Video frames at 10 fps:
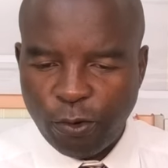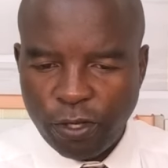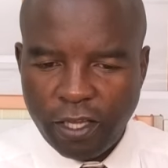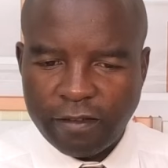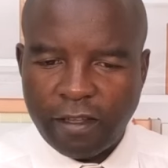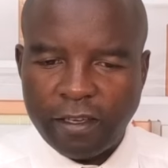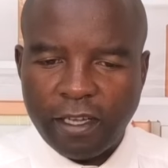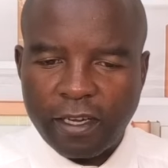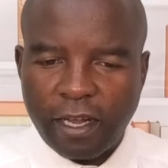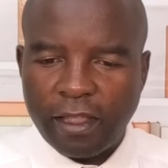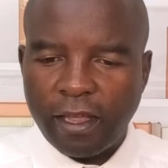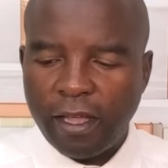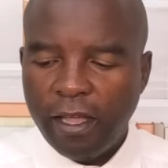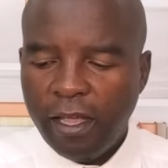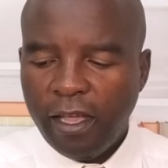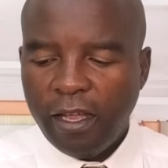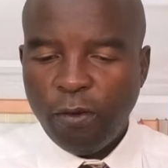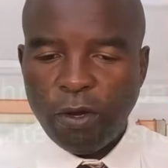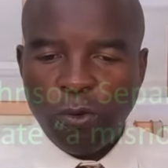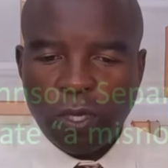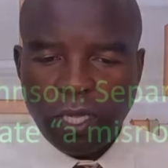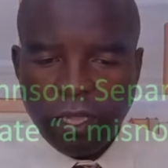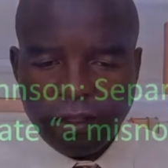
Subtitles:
or yesterday rather. And we're looking